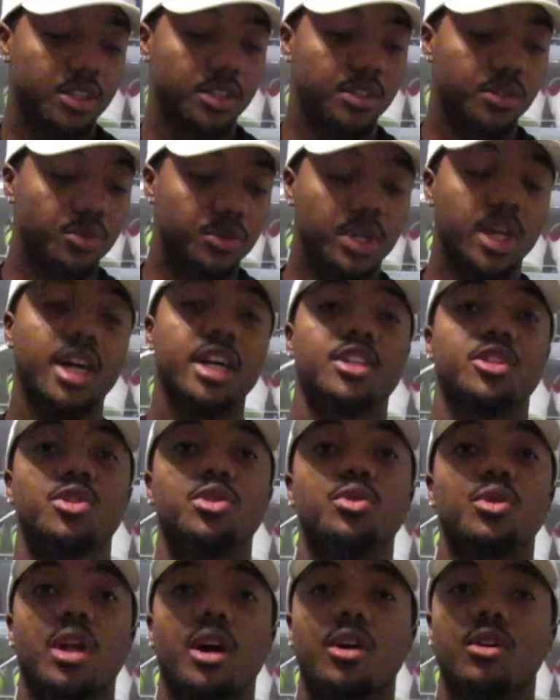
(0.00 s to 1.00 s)
you cut
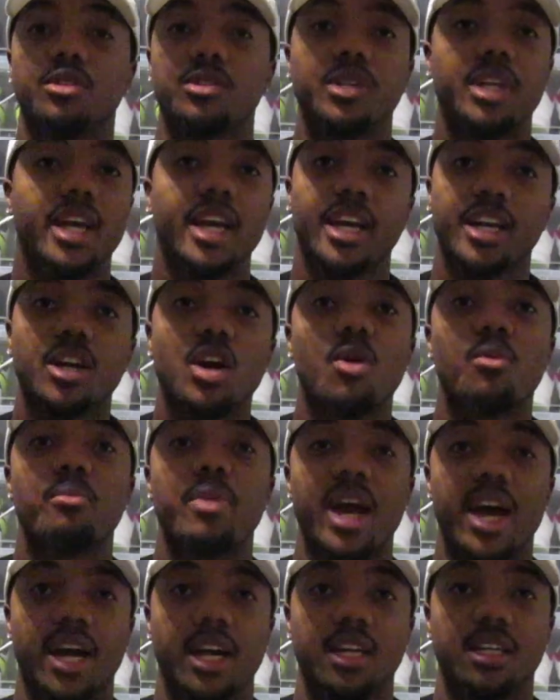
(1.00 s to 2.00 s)
too low. You can't go
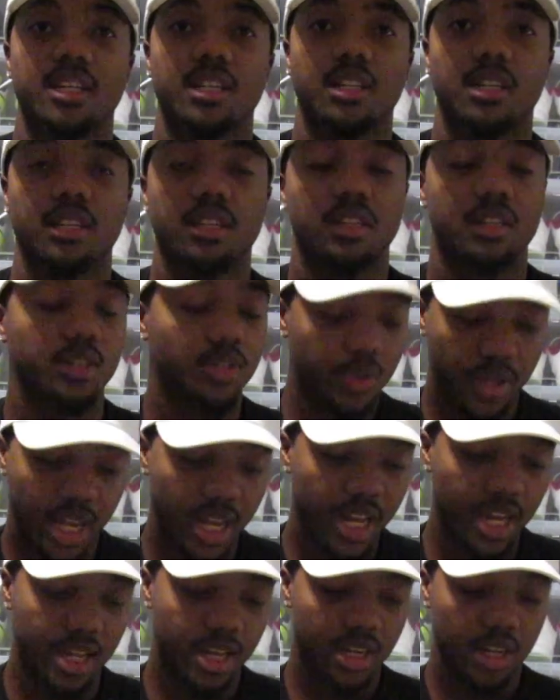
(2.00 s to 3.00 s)
back. You
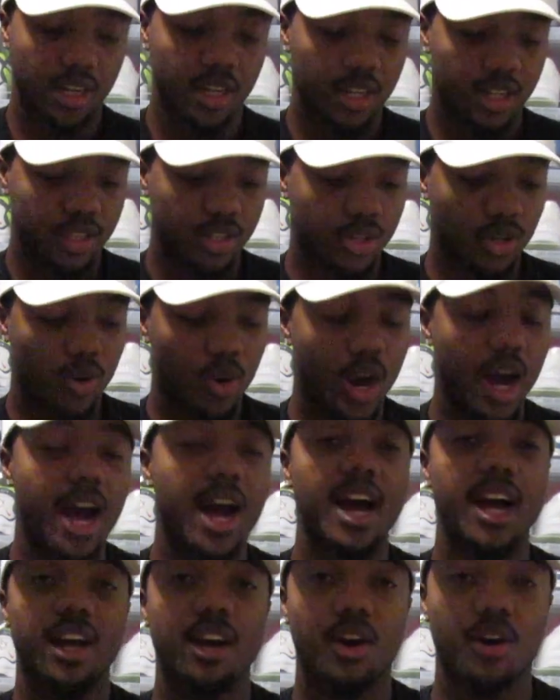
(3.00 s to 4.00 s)
can't. So
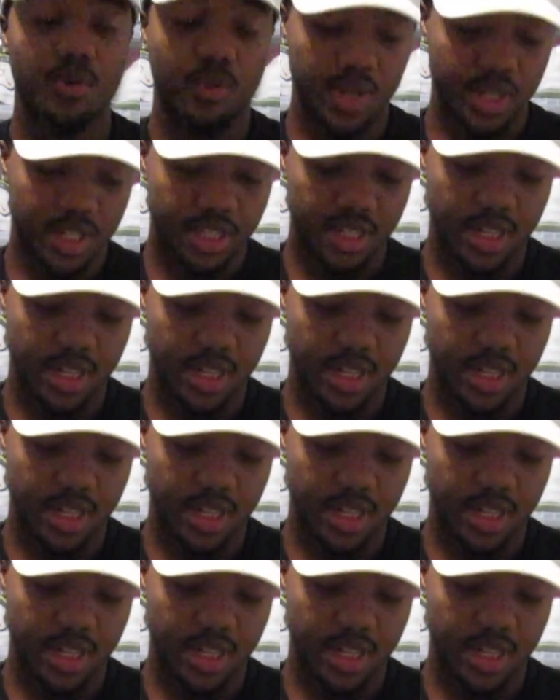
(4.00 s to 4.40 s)
I always